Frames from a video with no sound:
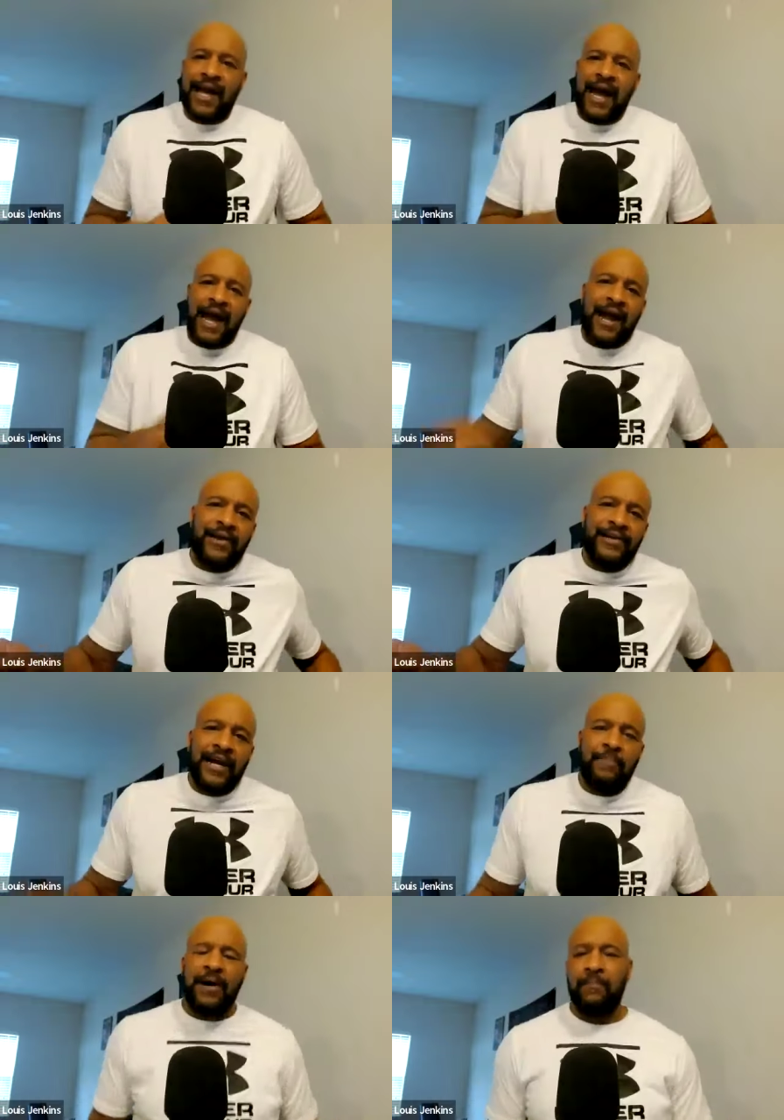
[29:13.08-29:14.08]
I ironed
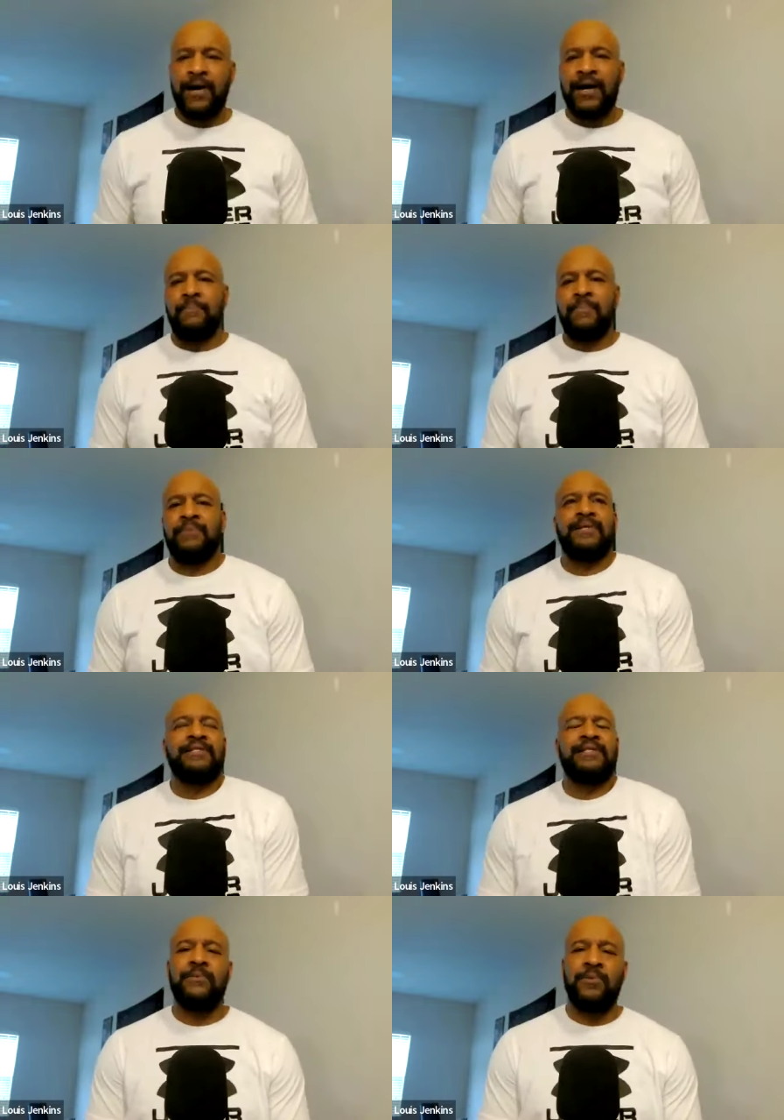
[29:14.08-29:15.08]
out my my my, my
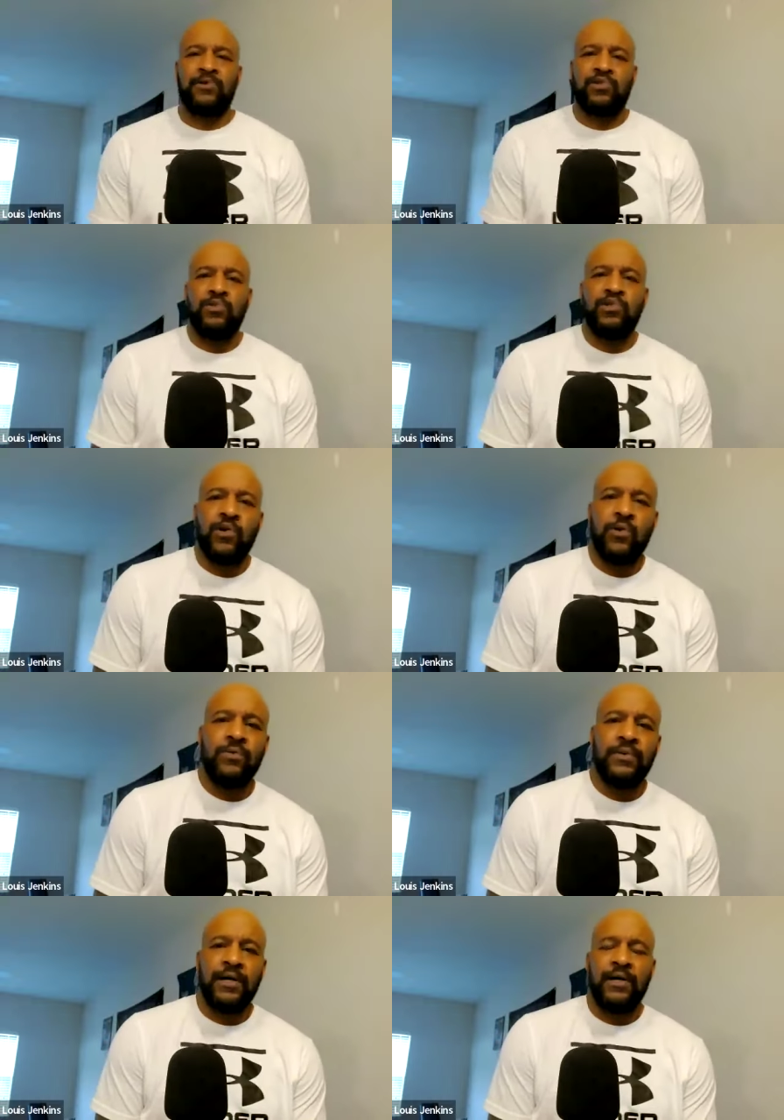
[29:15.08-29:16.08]
damn uh, two
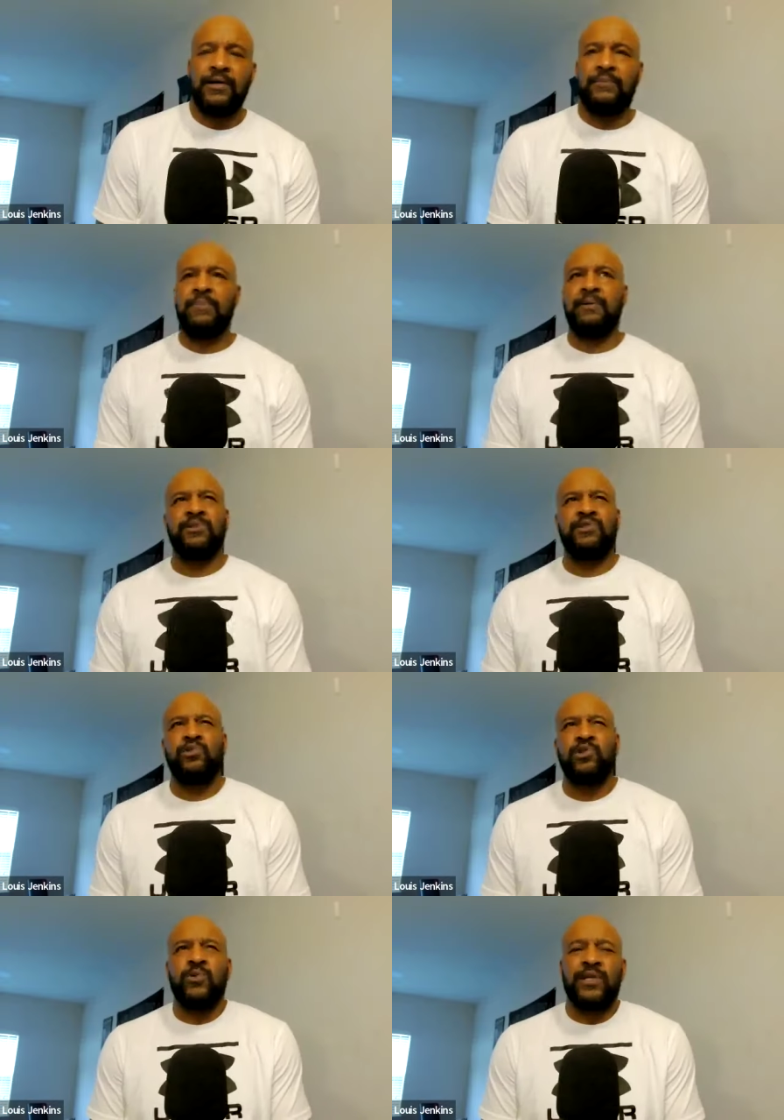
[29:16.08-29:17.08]
tone uh, my, my two
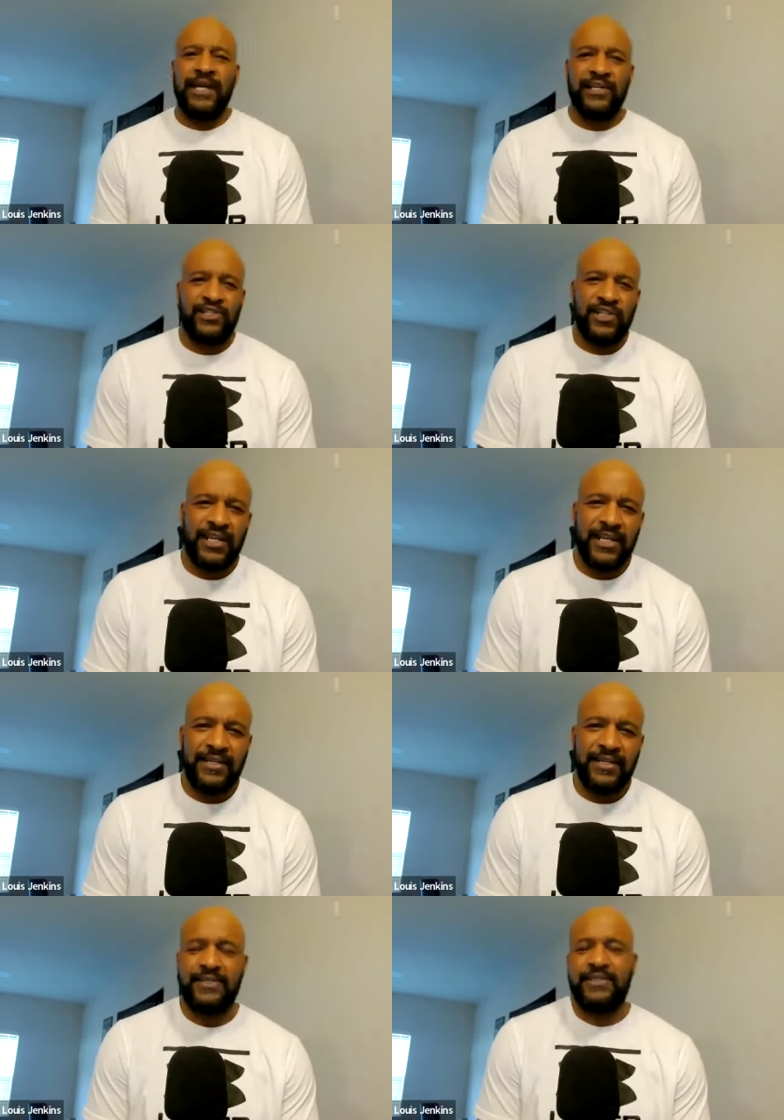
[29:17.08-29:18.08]
tone Guess
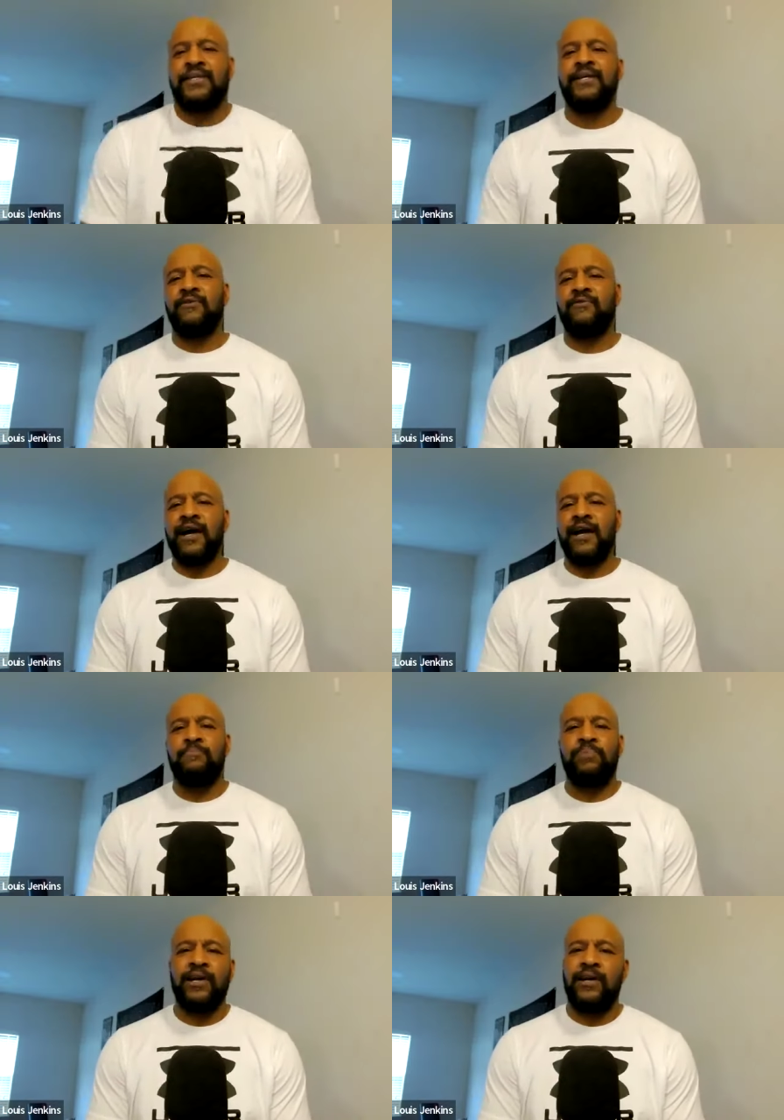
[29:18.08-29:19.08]
jeans,
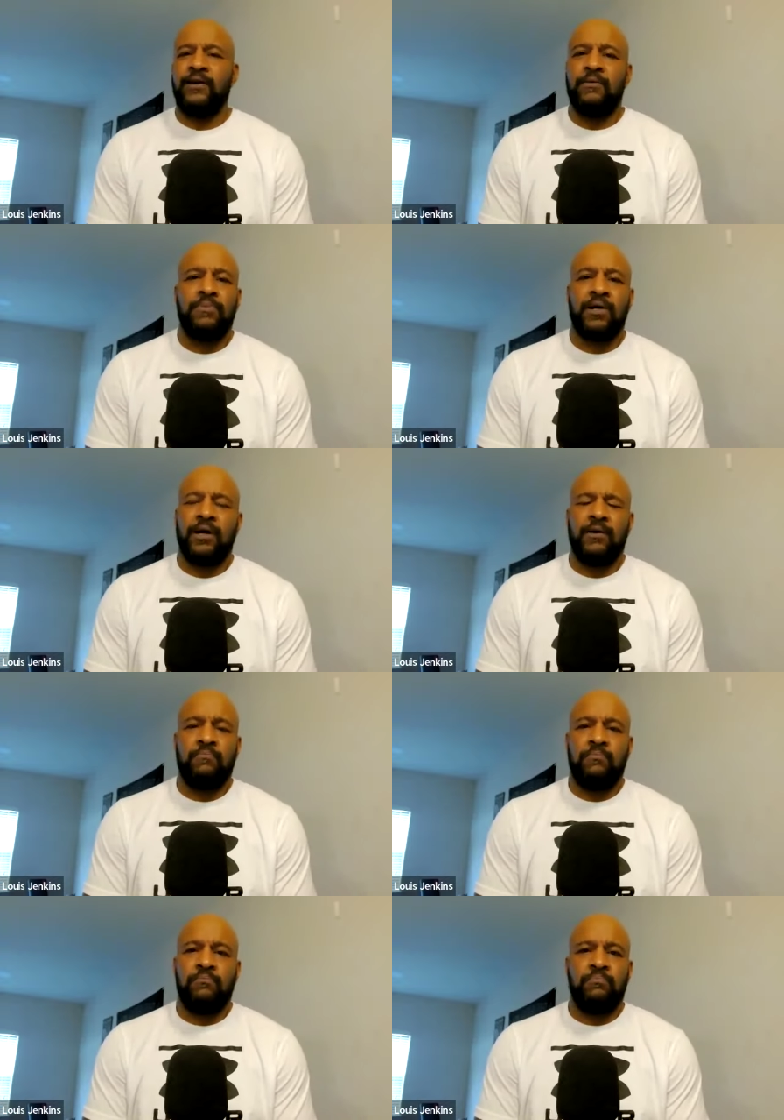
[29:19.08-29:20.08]
right? Pair of uh,
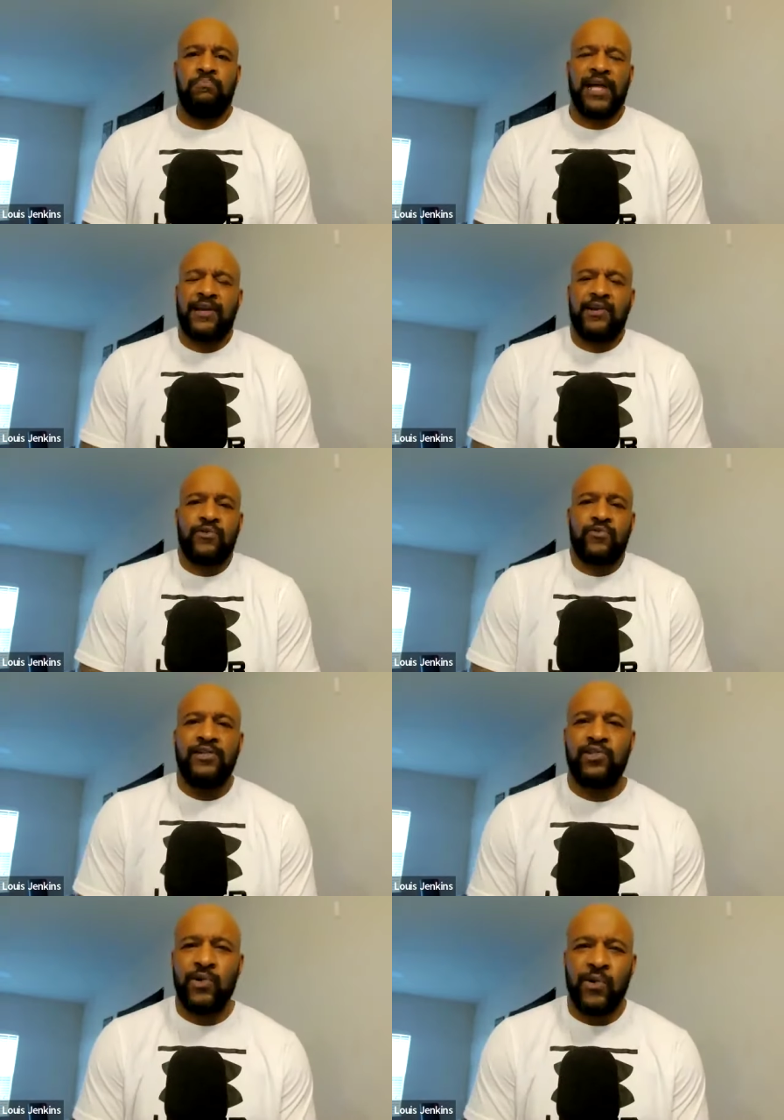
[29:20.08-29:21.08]
black and gray
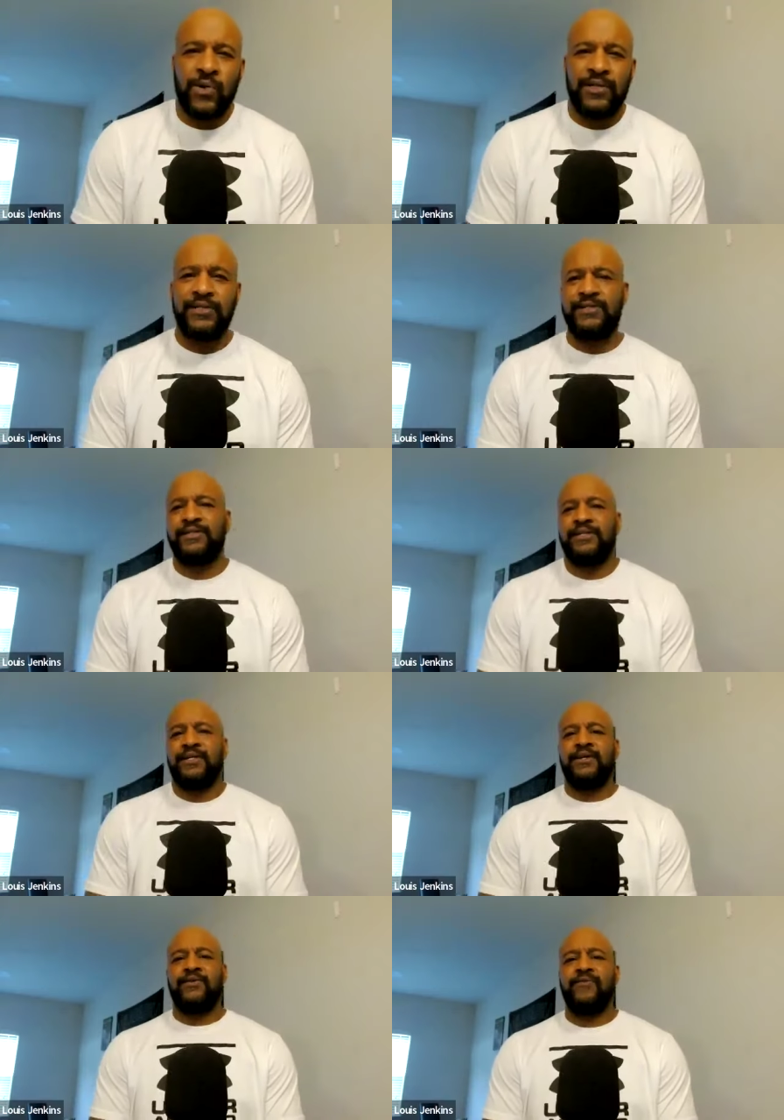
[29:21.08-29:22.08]
Jordans,
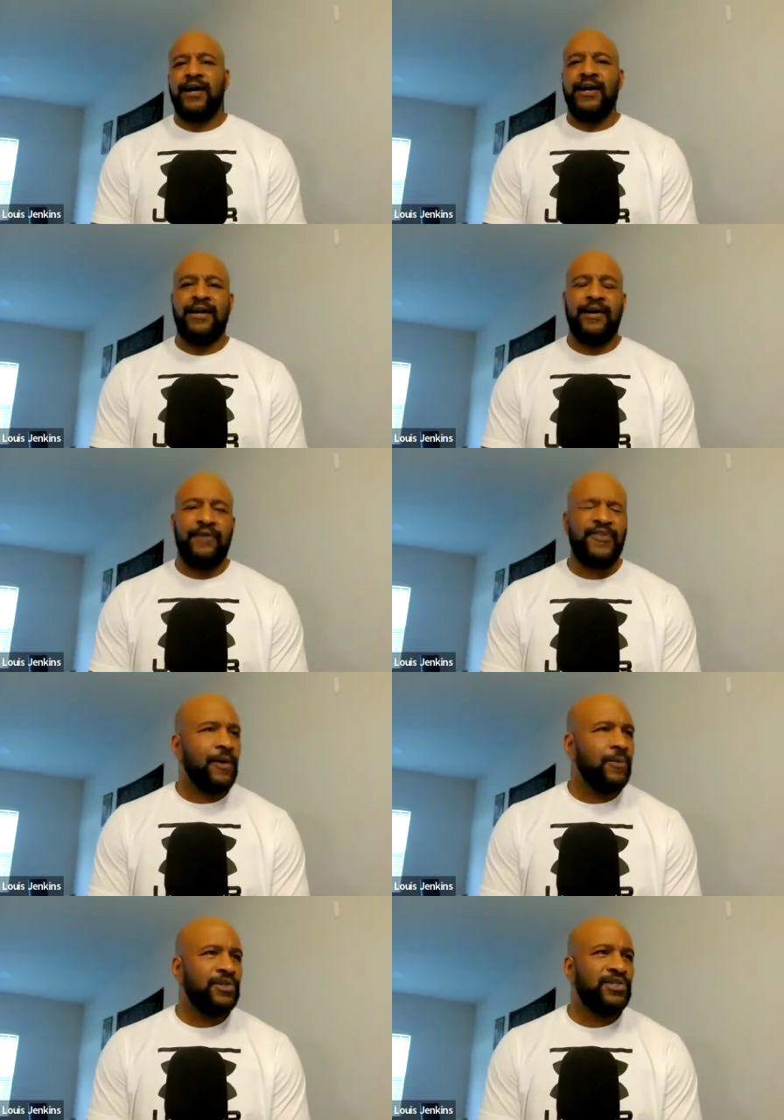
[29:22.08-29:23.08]
right? I
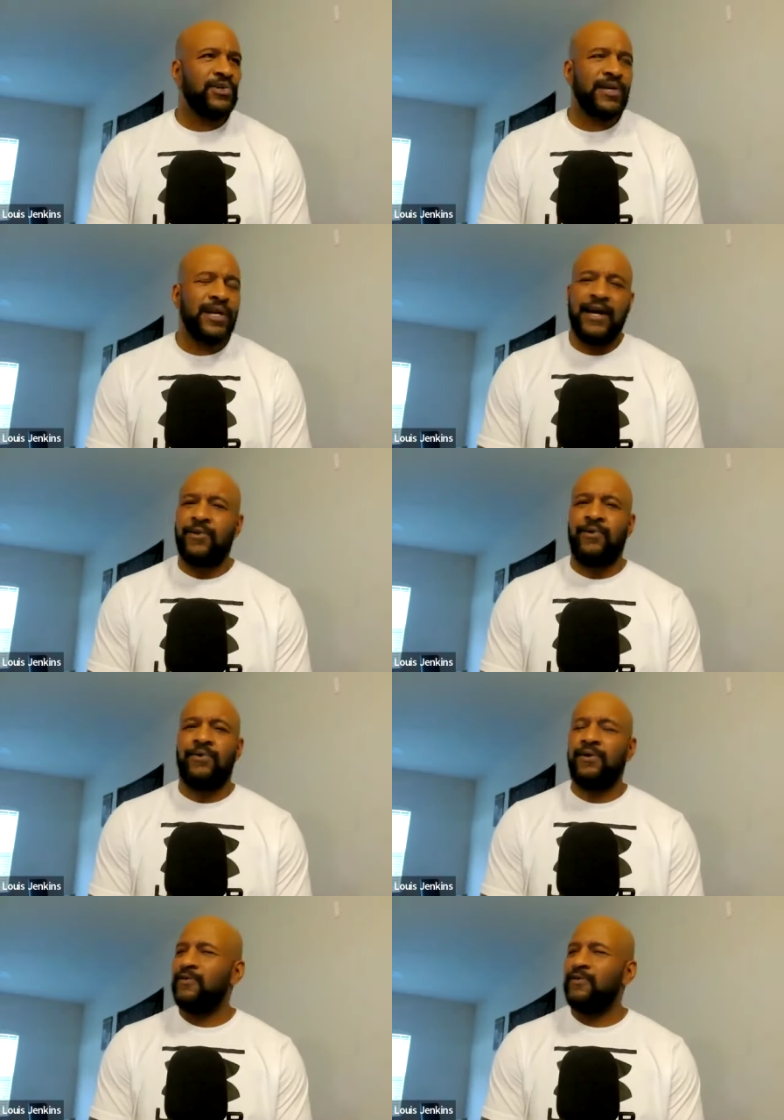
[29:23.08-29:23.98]
forgot what shirt I had on.